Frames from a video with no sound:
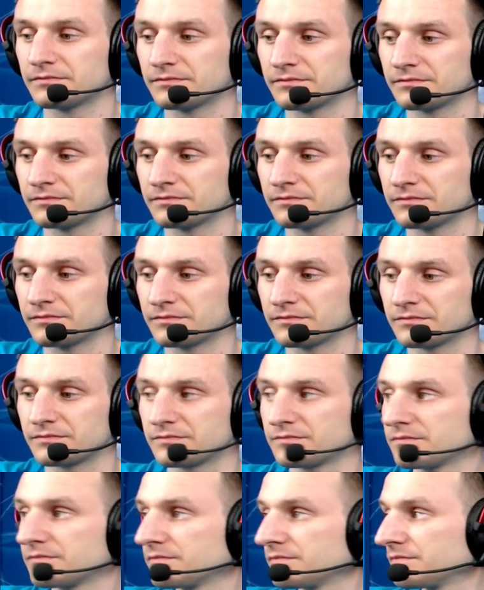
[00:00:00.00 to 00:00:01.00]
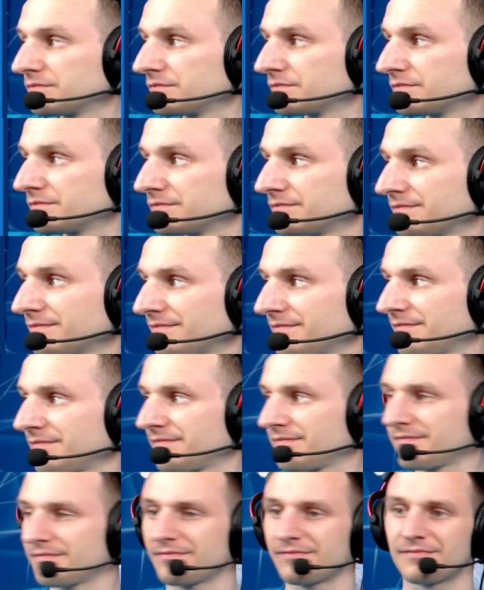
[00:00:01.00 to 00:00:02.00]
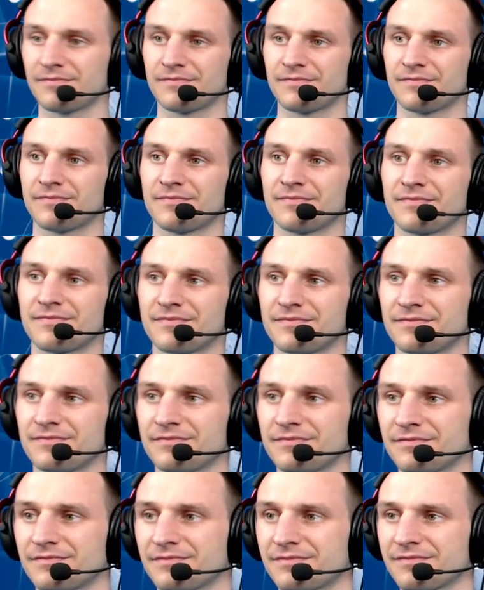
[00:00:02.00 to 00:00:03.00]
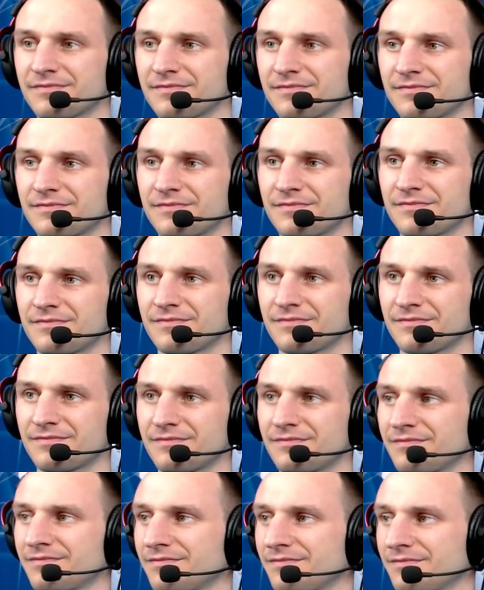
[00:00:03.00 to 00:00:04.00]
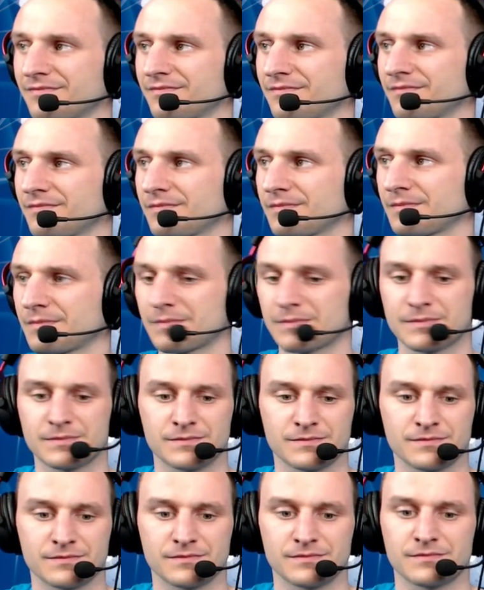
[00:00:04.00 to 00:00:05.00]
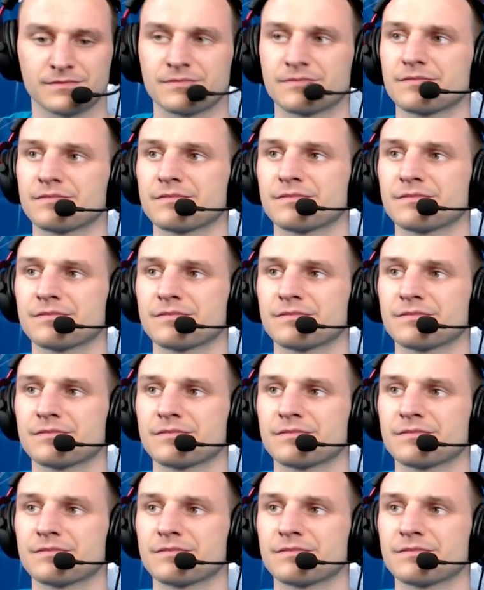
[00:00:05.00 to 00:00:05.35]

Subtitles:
[no speech]